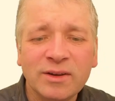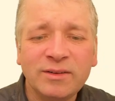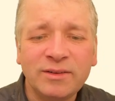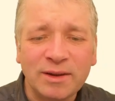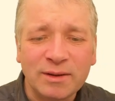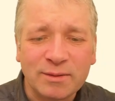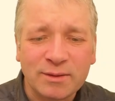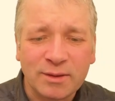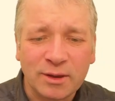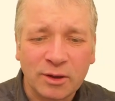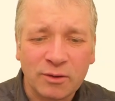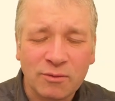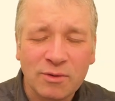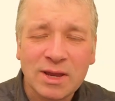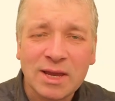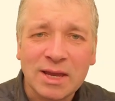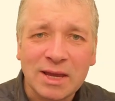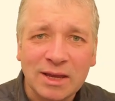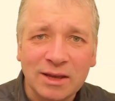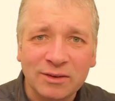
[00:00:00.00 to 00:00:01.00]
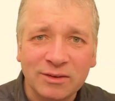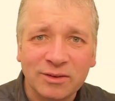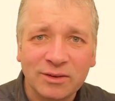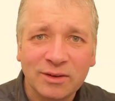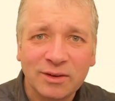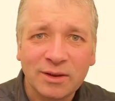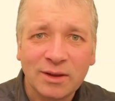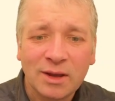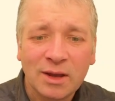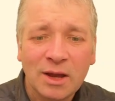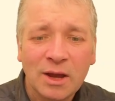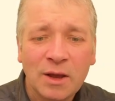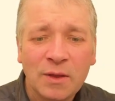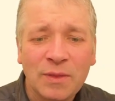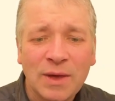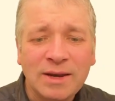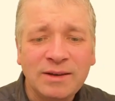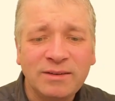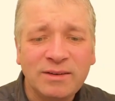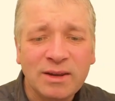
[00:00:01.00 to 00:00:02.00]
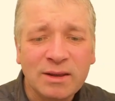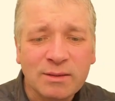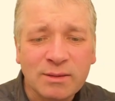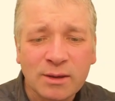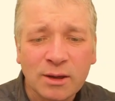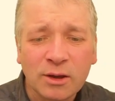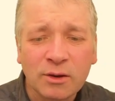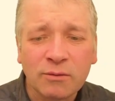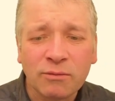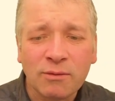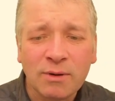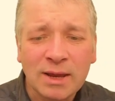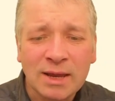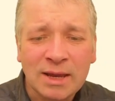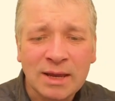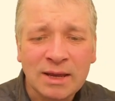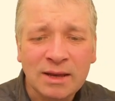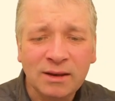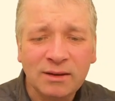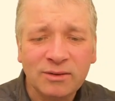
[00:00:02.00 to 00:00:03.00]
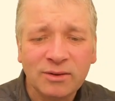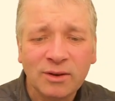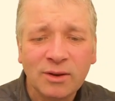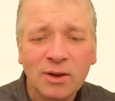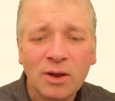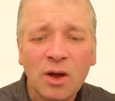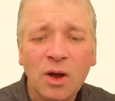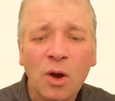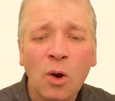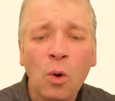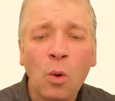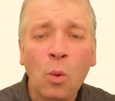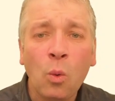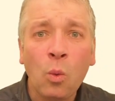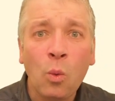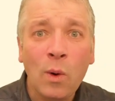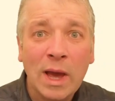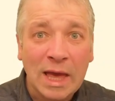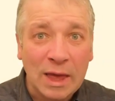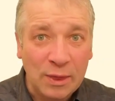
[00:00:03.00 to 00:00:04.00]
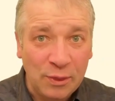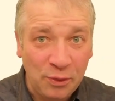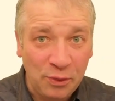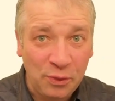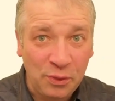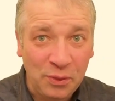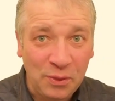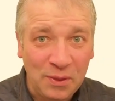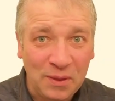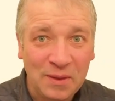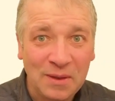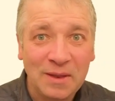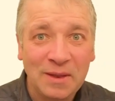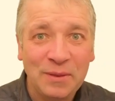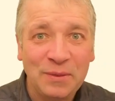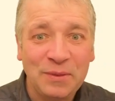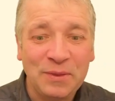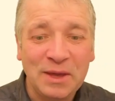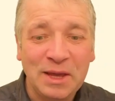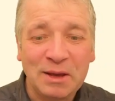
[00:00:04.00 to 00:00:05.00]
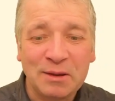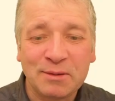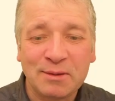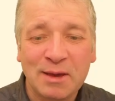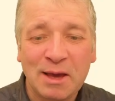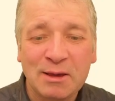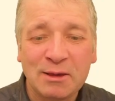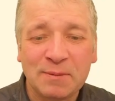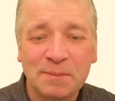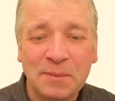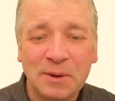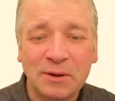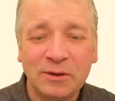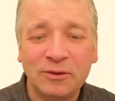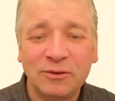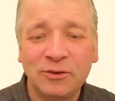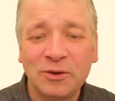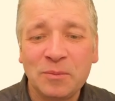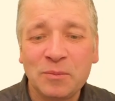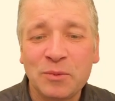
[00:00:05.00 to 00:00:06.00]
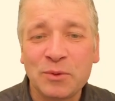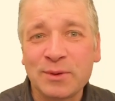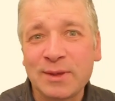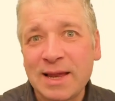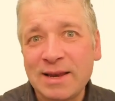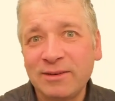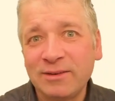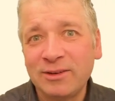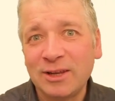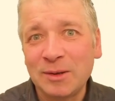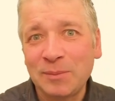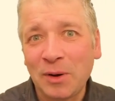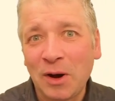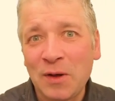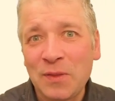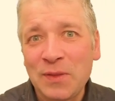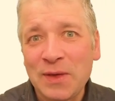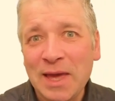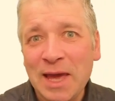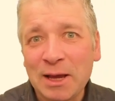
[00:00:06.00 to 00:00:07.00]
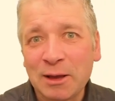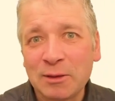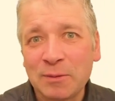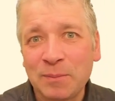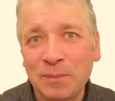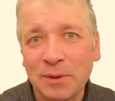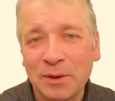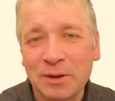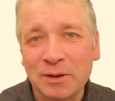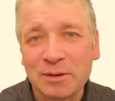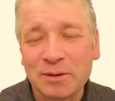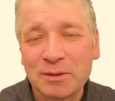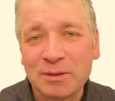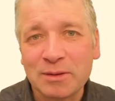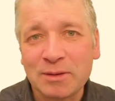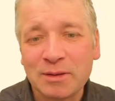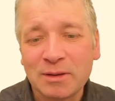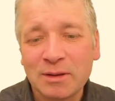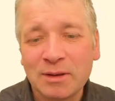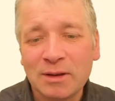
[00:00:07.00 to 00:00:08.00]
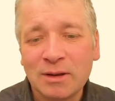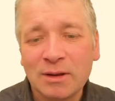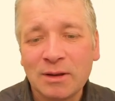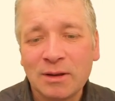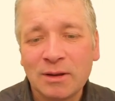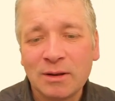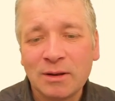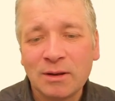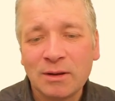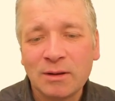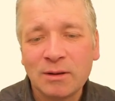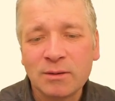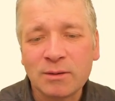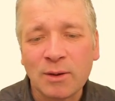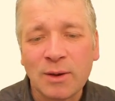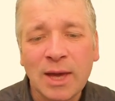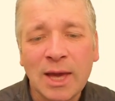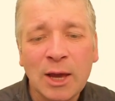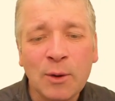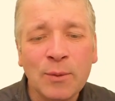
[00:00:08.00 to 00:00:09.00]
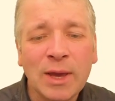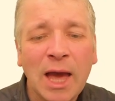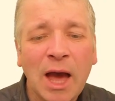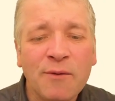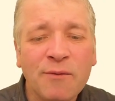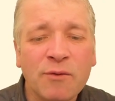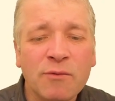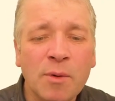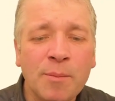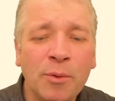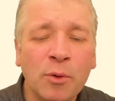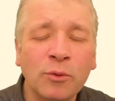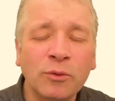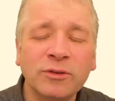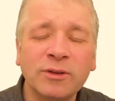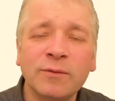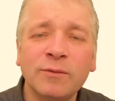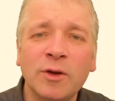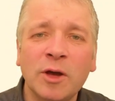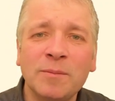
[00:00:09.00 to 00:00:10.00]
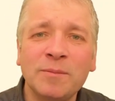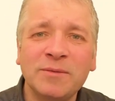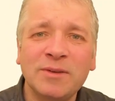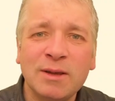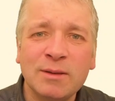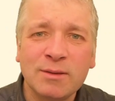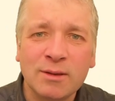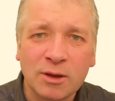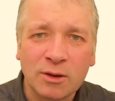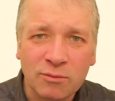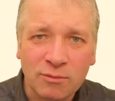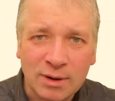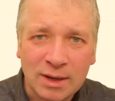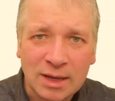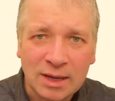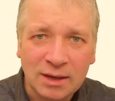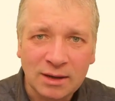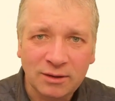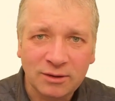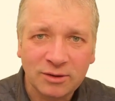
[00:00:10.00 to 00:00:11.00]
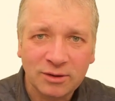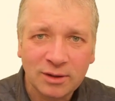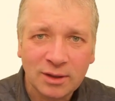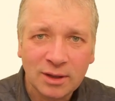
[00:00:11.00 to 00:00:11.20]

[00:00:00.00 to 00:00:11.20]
disagreed. They disagreed with the assessment presented by the experts. So here we have a reporting verb, disagreed,